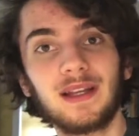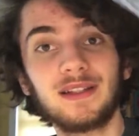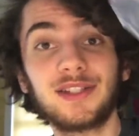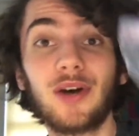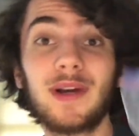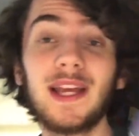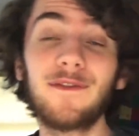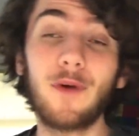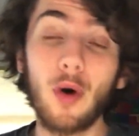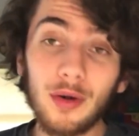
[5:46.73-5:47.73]
So
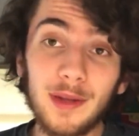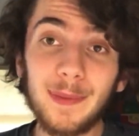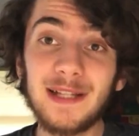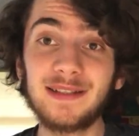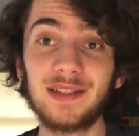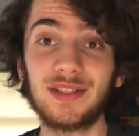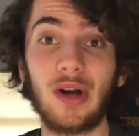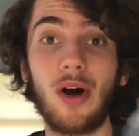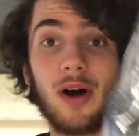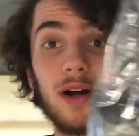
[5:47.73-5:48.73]
if all the pieces
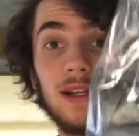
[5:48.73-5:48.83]
are